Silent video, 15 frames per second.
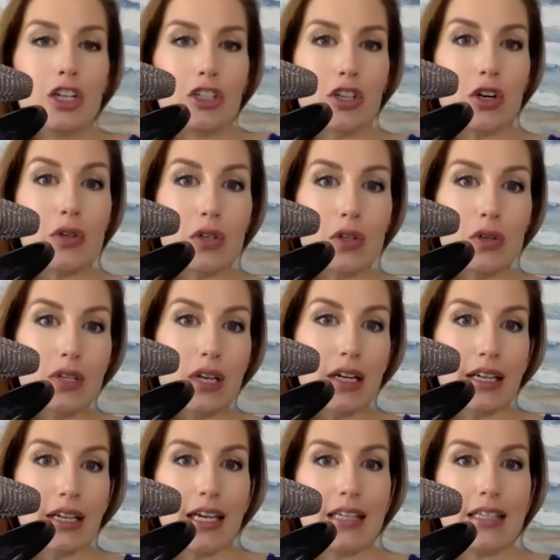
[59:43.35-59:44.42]
don't use on
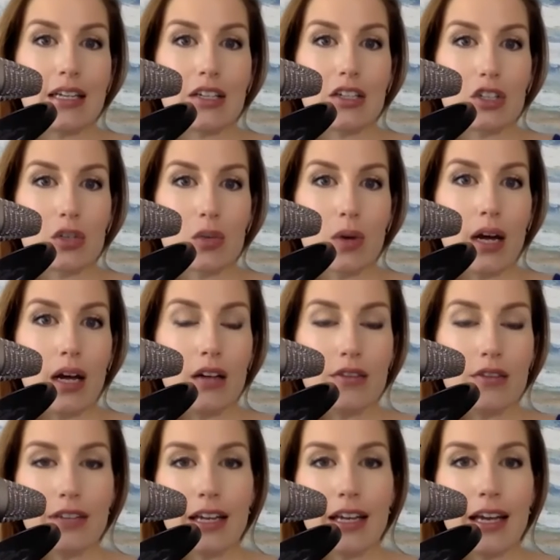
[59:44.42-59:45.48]
kids under 12.